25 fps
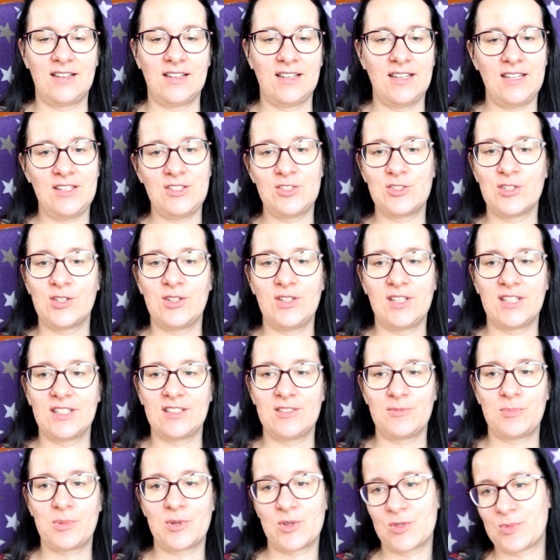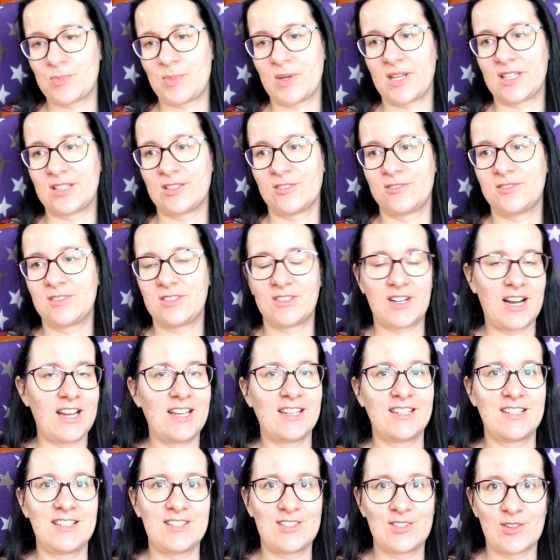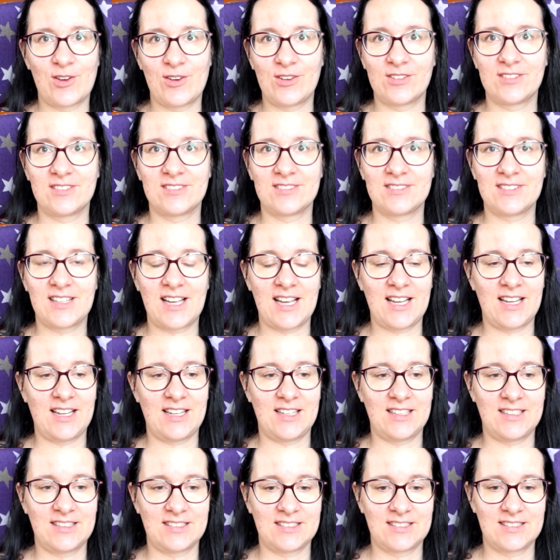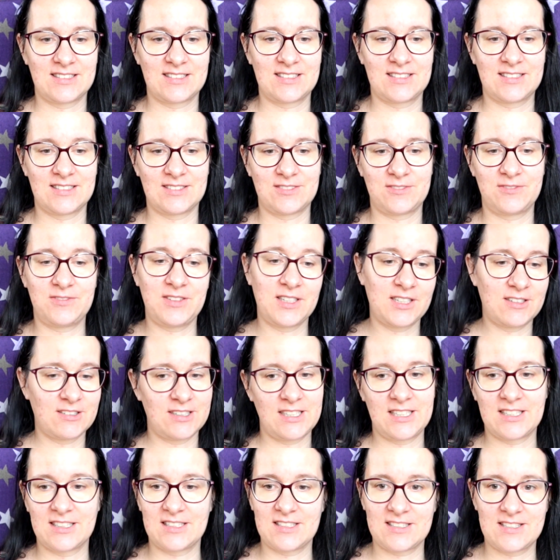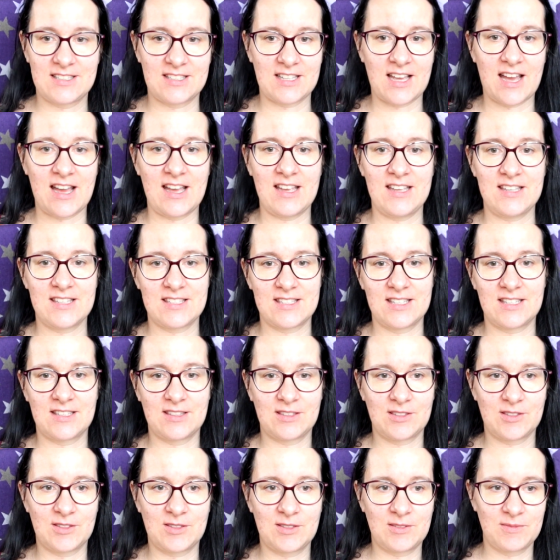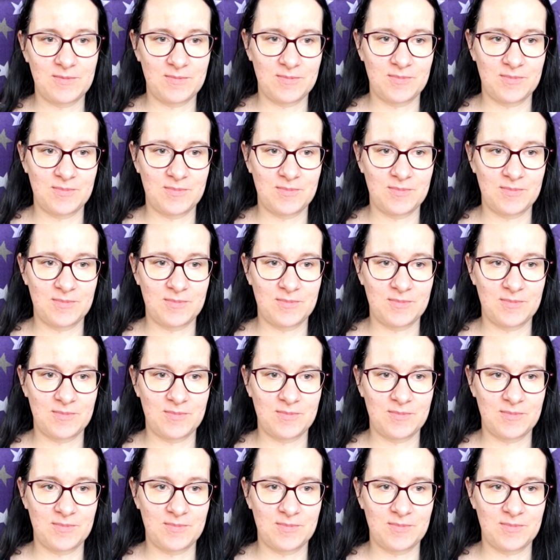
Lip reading: enjoying the prospect of trying this on and figuring the size and